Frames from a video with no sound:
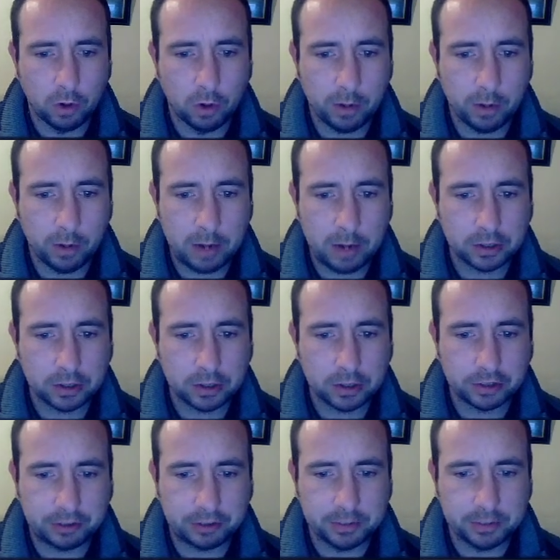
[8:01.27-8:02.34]
parameters
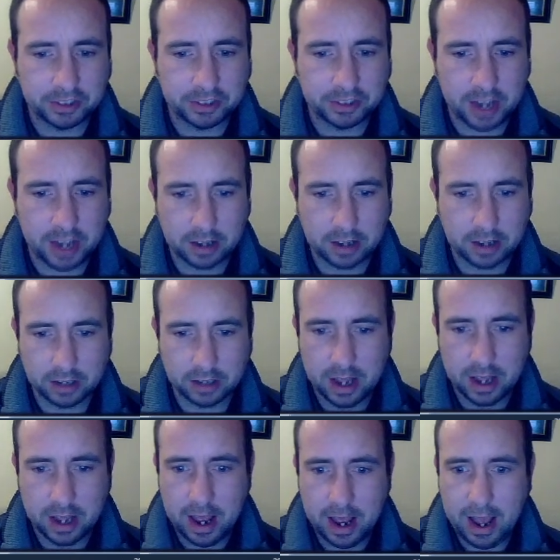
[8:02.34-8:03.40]
from the stack,
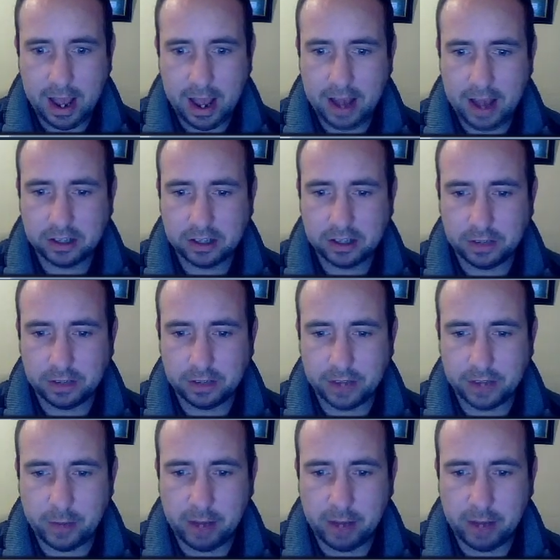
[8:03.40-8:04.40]
act on them, and